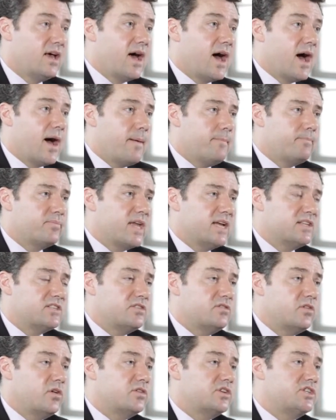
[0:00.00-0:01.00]
Um, it's
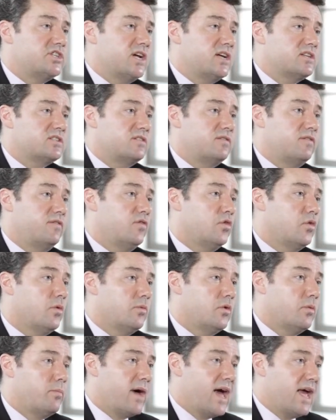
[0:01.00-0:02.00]
not just
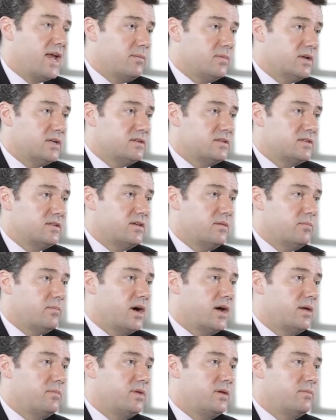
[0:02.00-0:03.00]
formal payment that
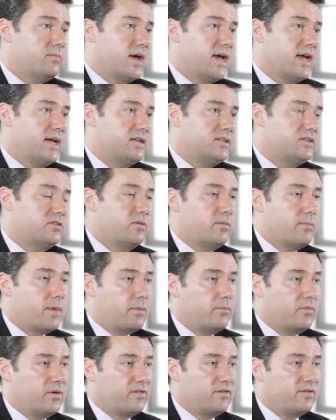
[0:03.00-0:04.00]
might be made to a
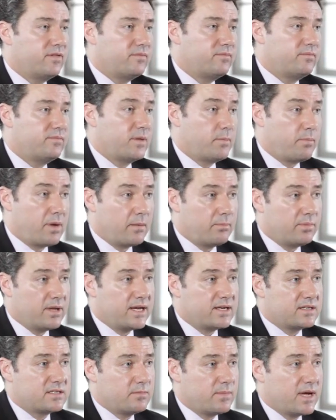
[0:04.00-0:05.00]
member of the
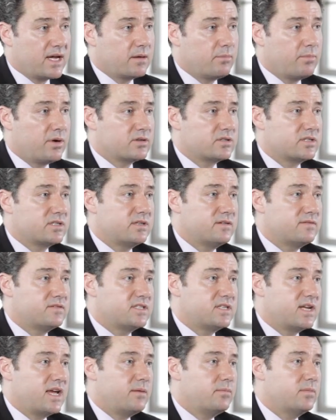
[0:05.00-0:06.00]
public to make a positive
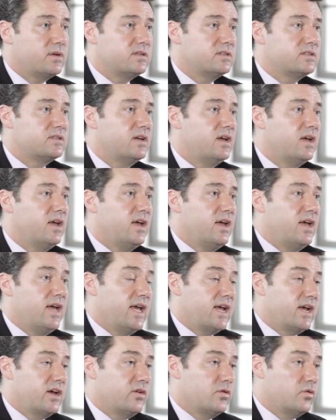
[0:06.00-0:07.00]
statement.
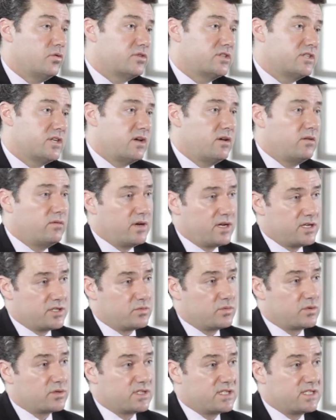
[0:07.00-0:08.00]
It could also, as
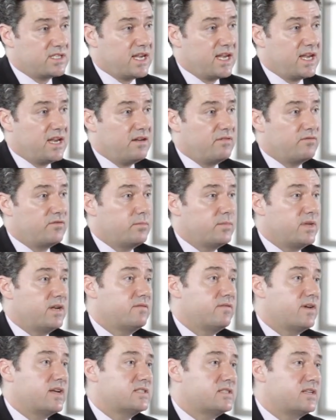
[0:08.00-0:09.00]
we'll see from the
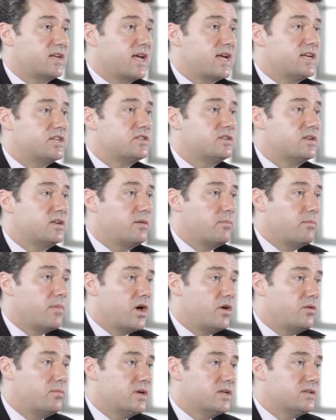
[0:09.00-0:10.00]
investigation in a
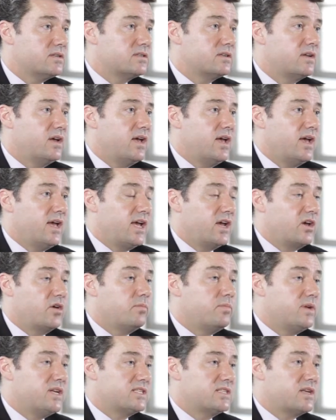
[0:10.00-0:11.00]
moment, it could
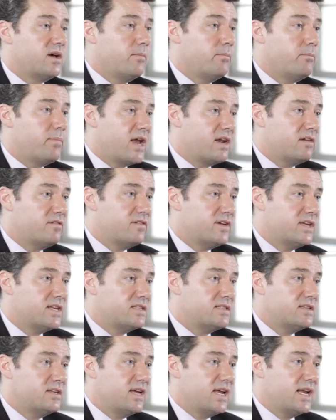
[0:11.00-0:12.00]
be some
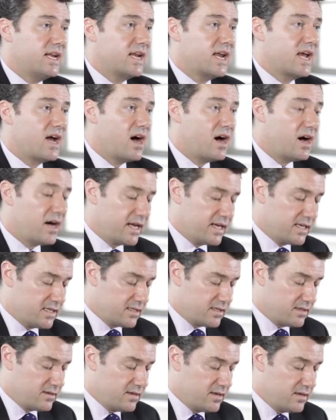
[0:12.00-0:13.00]
benefit in
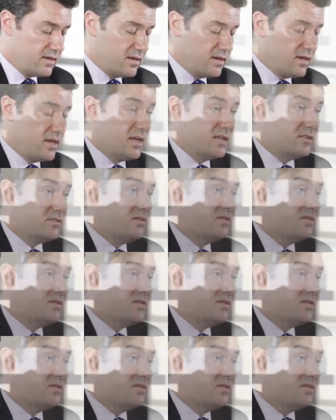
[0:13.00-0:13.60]
kind. So